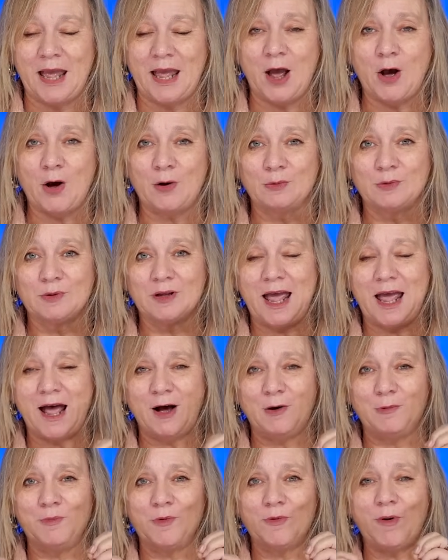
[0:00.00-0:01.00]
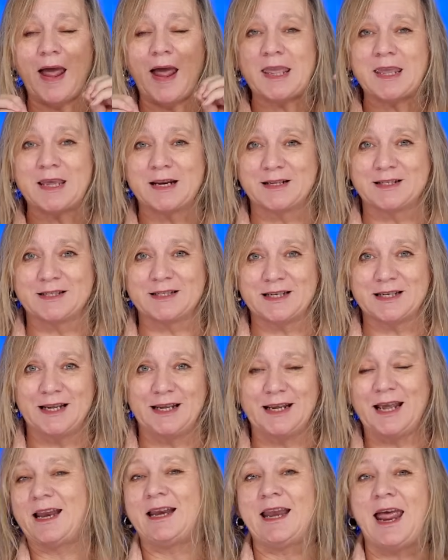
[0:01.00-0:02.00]
How, how
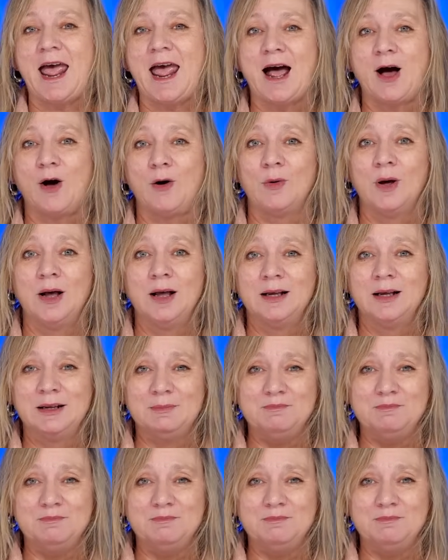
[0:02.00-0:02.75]
miraculously and how